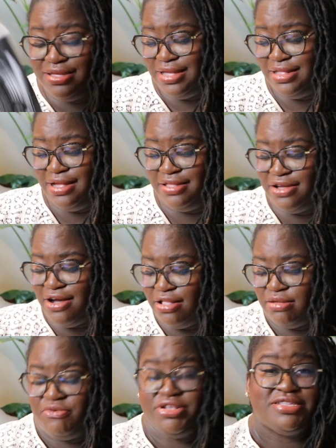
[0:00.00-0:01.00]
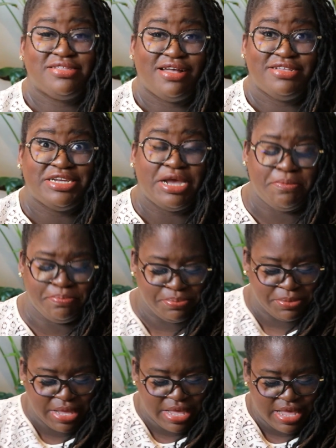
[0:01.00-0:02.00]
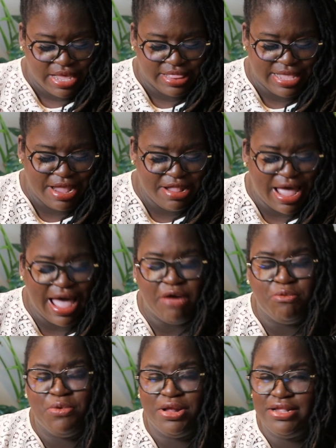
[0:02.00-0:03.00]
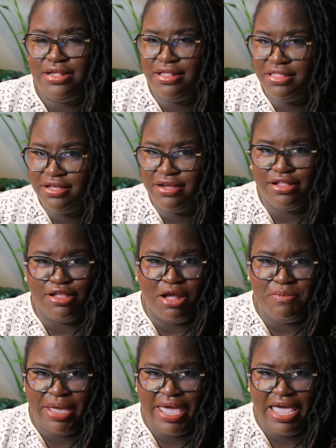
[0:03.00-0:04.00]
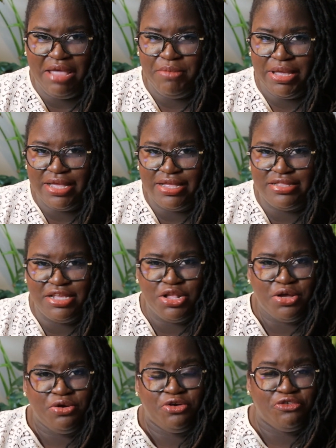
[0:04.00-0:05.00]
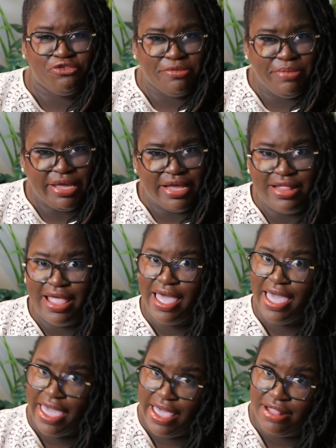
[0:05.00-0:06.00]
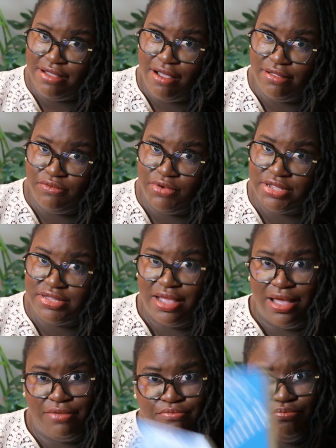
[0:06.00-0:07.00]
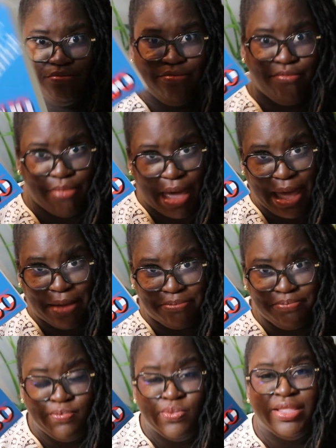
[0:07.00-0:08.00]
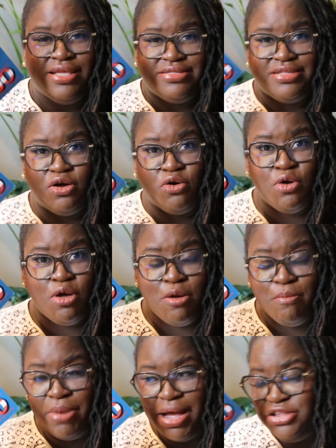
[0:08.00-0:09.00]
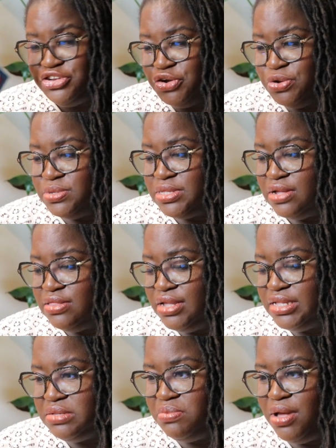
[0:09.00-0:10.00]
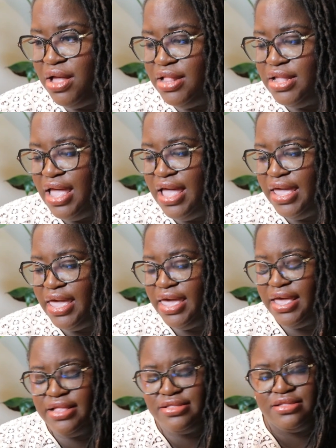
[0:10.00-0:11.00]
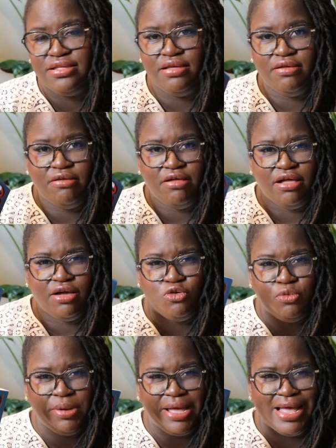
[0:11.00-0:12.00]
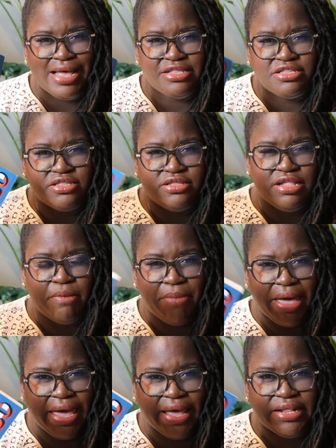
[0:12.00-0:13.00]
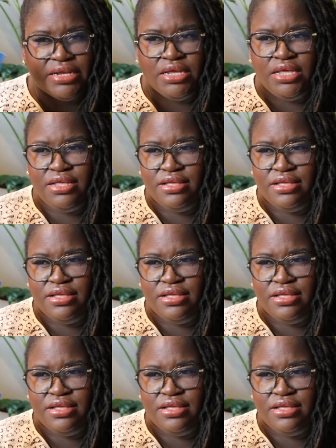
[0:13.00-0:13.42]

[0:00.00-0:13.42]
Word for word: Another Harlem Renaissance gem. Then I wanted another Claude McKay because, you know, Caribbean and Harlem Renaissance. Bam. So Banjo. So this one is Group of Guys in a band